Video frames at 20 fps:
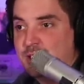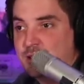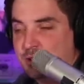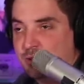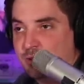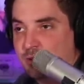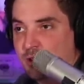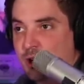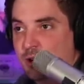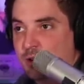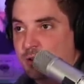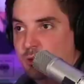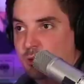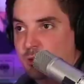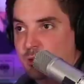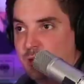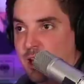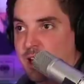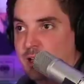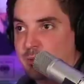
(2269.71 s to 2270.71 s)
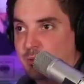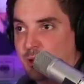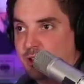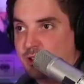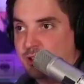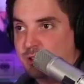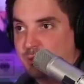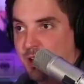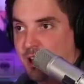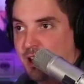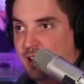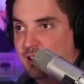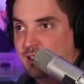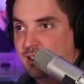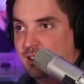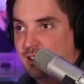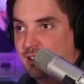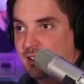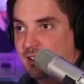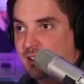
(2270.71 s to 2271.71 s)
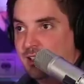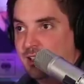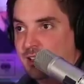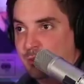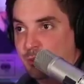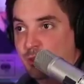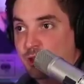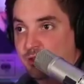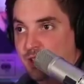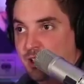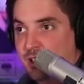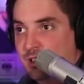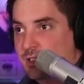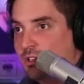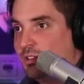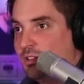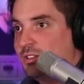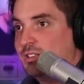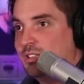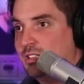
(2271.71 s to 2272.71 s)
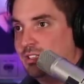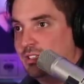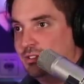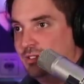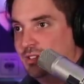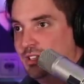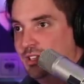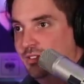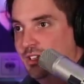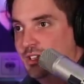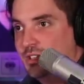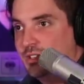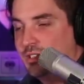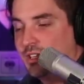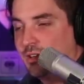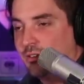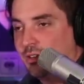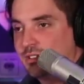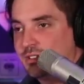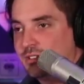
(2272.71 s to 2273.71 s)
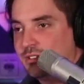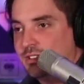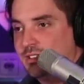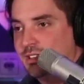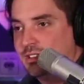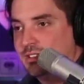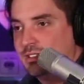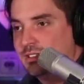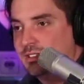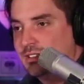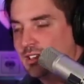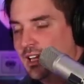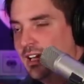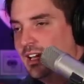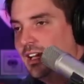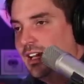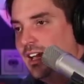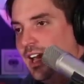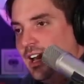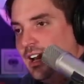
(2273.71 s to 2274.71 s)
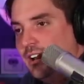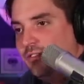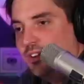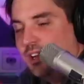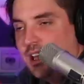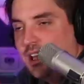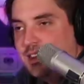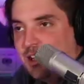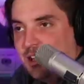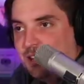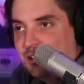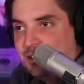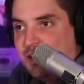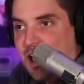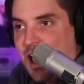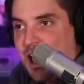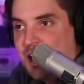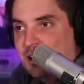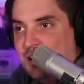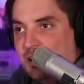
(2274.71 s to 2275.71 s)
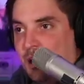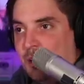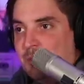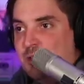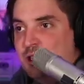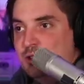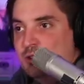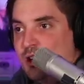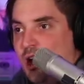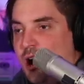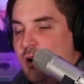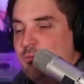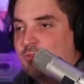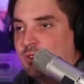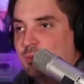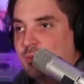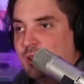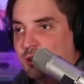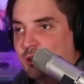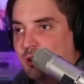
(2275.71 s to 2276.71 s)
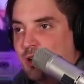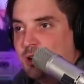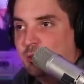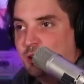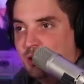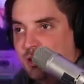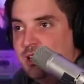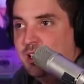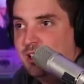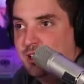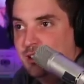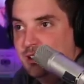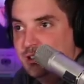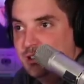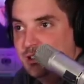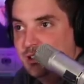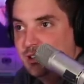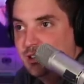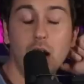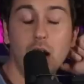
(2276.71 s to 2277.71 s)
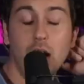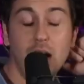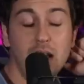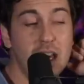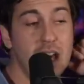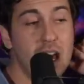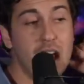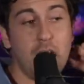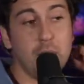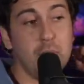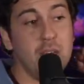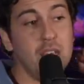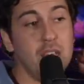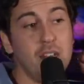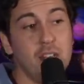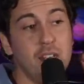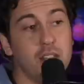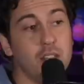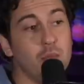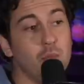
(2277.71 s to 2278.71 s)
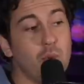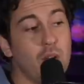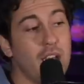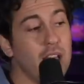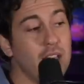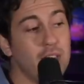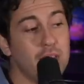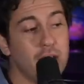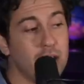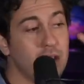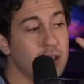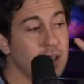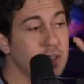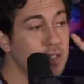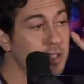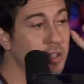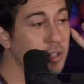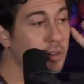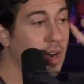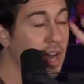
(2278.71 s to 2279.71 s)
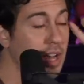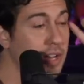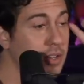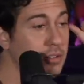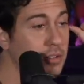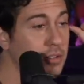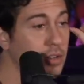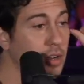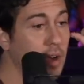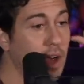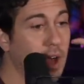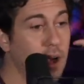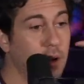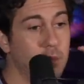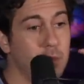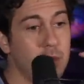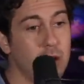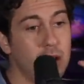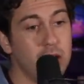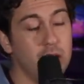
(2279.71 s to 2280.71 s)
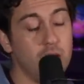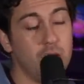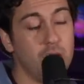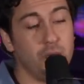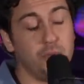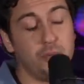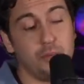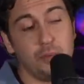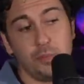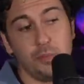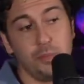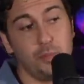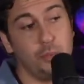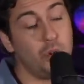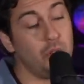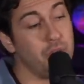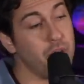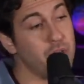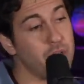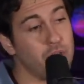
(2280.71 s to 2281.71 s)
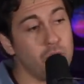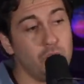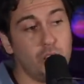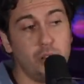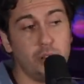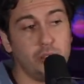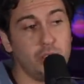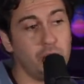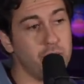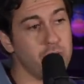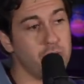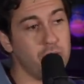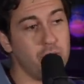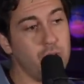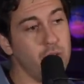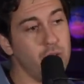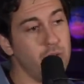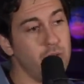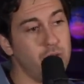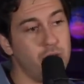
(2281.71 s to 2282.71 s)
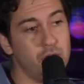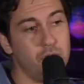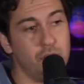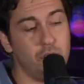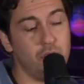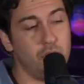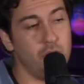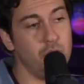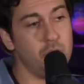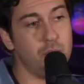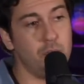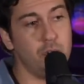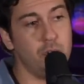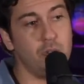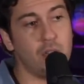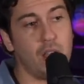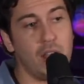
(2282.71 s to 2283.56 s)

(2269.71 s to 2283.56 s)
She wrote Naked Brothers Band. Yeah. The movie turns it into a TV show that runs three seasons. Yeah. And I forget that your dad, I mean, you come from incredible Musician. lineage. Yeah, I mean, in the way that you know, I don't know how many, you know, well, the show that was a huge, a huge boon.